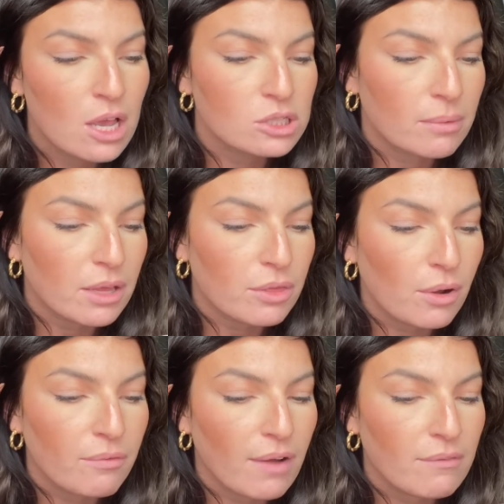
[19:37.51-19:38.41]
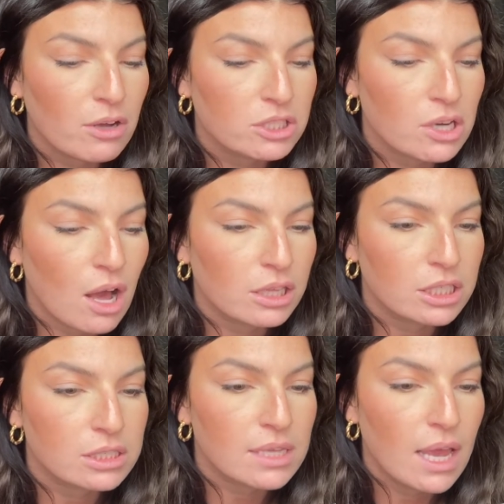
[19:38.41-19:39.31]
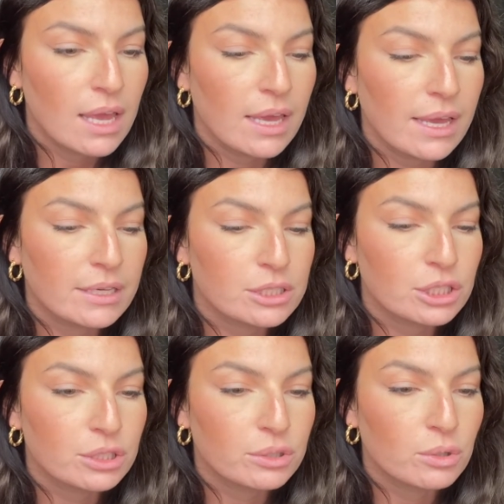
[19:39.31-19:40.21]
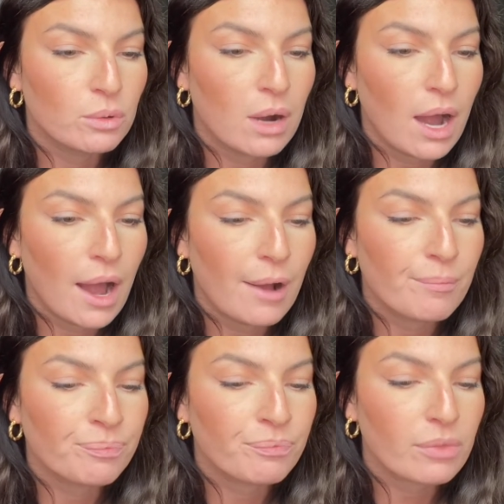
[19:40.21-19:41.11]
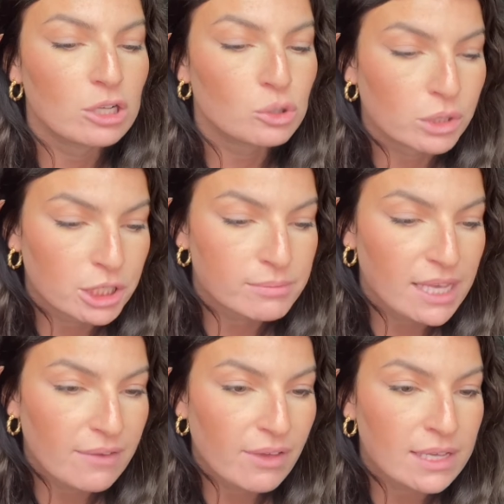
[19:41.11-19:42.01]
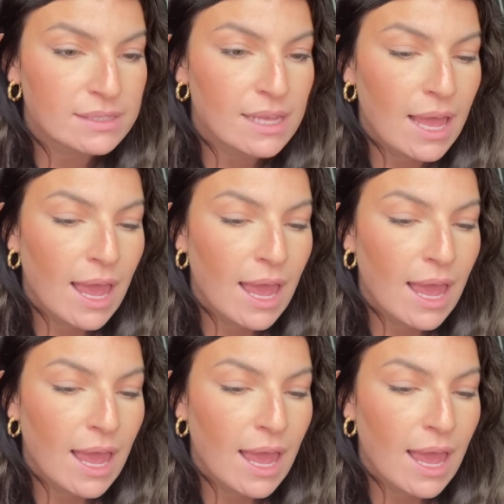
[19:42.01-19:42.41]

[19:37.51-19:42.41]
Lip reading: So I'm going to throw $500 into short-term savings.